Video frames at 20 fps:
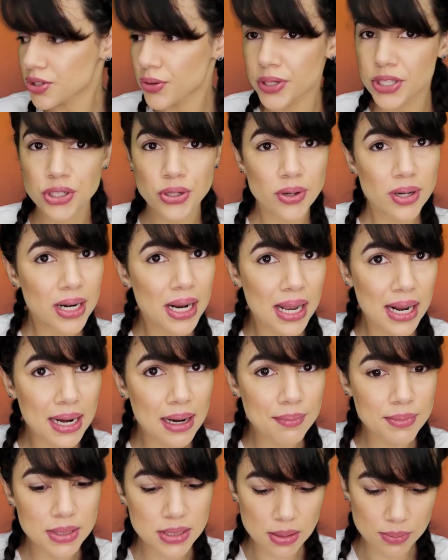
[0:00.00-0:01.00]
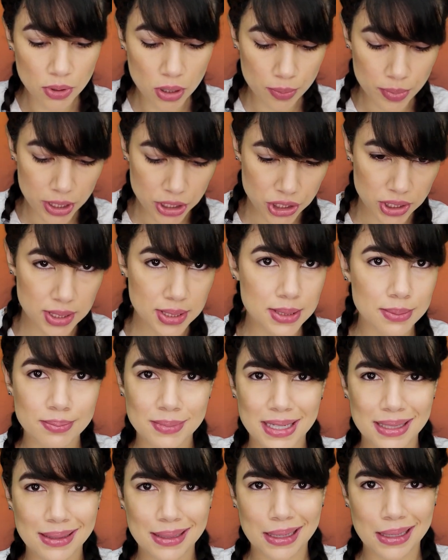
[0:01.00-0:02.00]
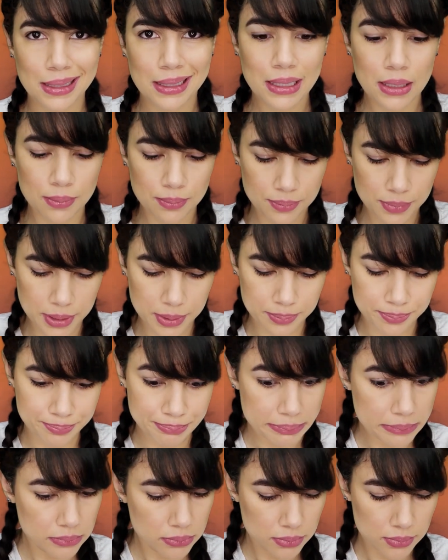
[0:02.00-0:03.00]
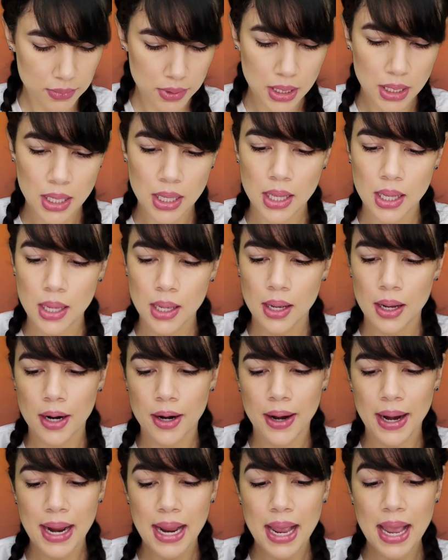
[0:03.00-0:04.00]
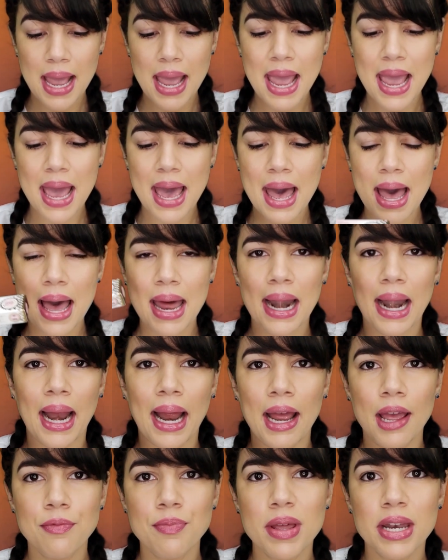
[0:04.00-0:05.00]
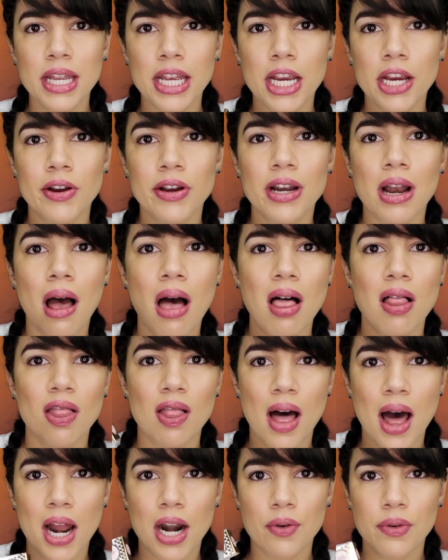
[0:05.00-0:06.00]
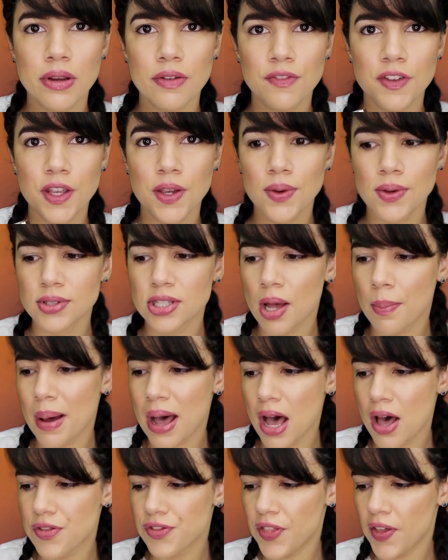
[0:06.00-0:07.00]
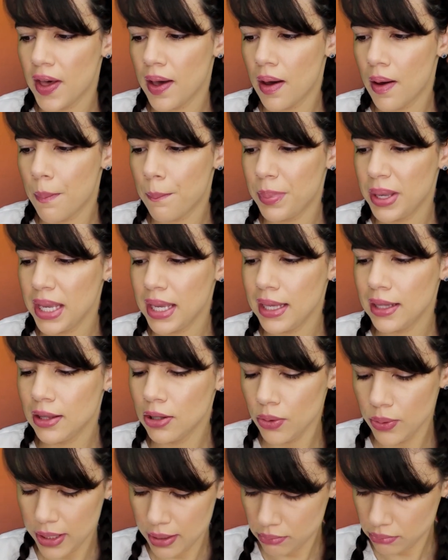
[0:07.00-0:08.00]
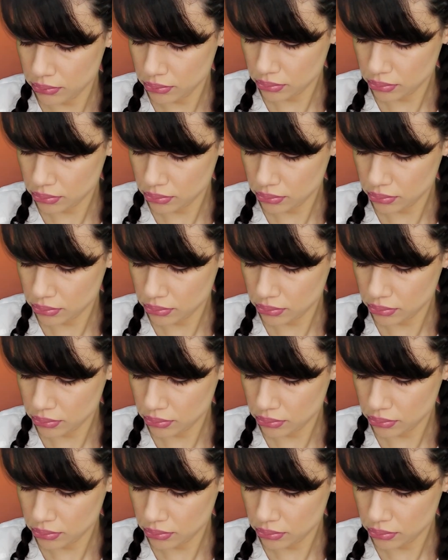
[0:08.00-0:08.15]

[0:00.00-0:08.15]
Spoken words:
story short, I got me some more brushes. Not that I need them, but... All right, and I've been hearing a lot of reviews about the P.U.R.